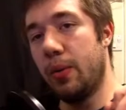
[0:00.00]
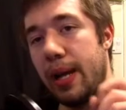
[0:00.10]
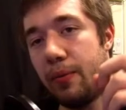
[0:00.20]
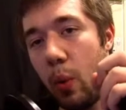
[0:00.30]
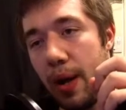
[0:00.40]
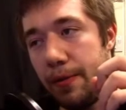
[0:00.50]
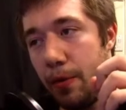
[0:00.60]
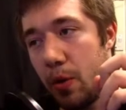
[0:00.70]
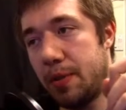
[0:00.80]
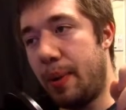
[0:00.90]
We have one
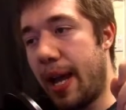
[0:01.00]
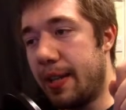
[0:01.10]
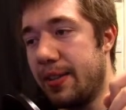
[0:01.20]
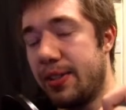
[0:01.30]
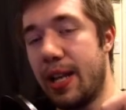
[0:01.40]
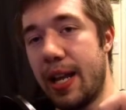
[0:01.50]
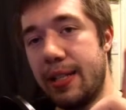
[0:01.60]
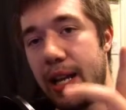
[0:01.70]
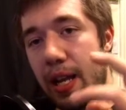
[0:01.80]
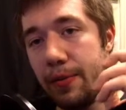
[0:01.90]
Force back in the
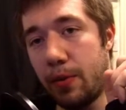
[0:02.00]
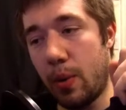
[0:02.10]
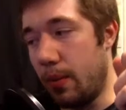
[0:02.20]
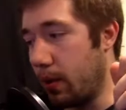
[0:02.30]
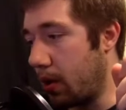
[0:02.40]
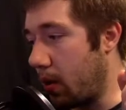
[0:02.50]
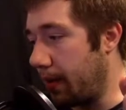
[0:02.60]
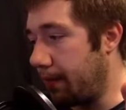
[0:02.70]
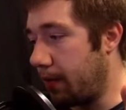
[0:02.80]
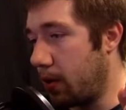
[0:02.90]
side deck for when we're
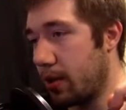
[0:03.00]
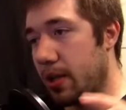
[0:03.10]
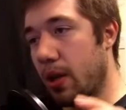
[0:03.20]
going first,